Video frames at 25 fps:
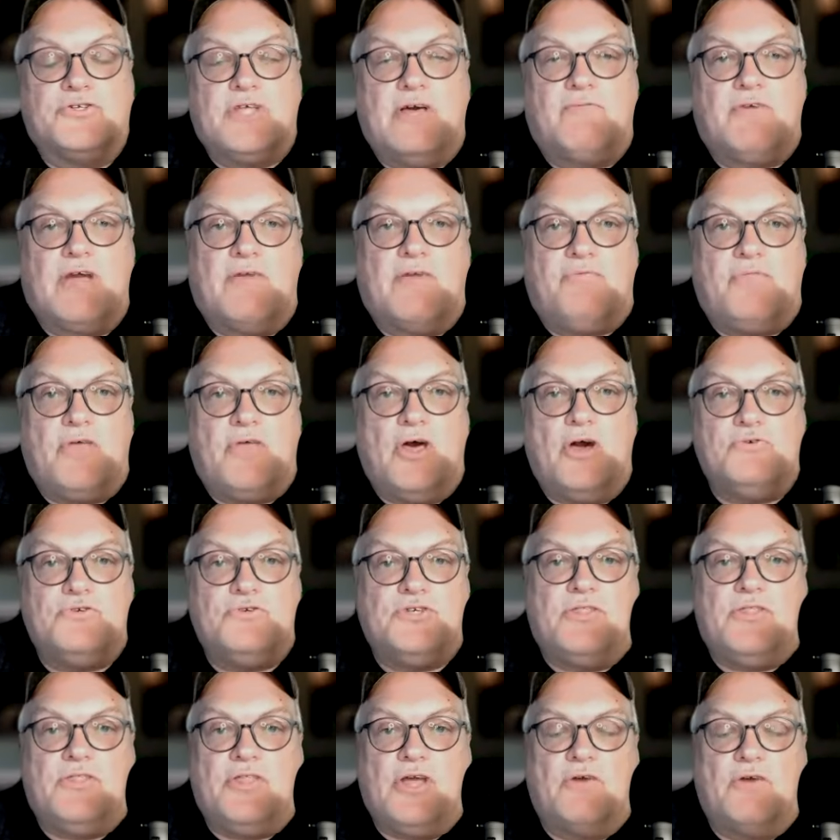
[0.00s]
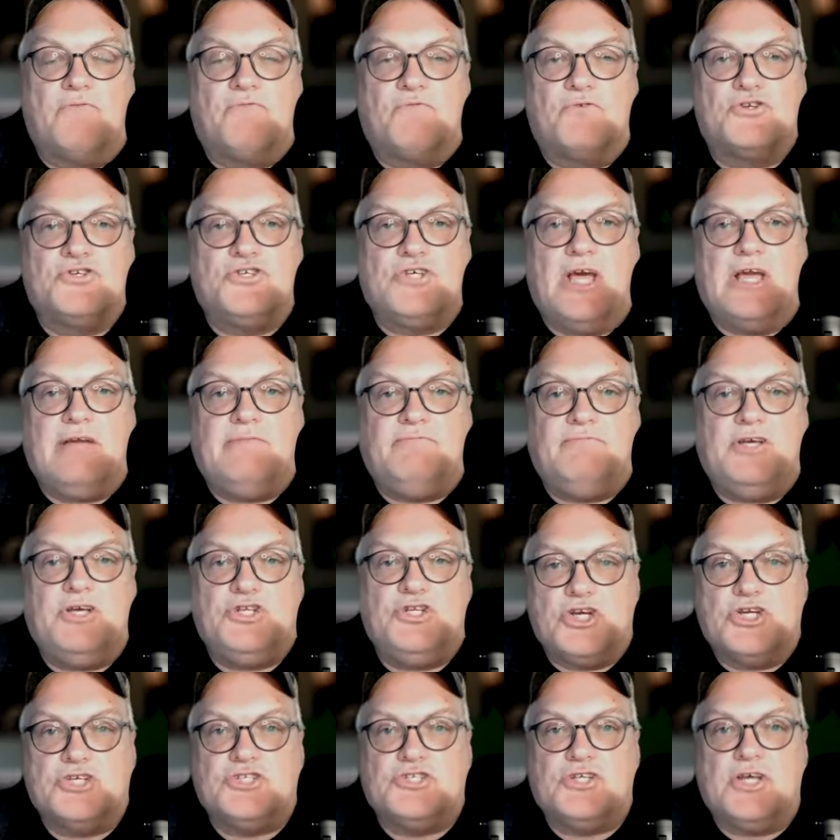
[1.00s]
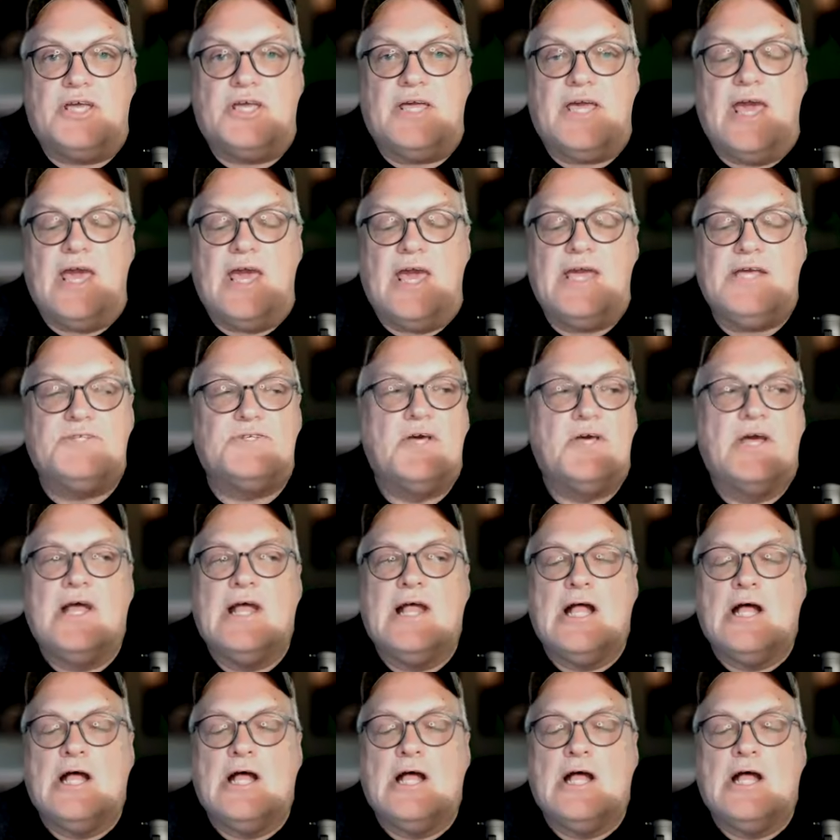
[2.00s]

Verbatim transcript: They've got those in there for safety just in case.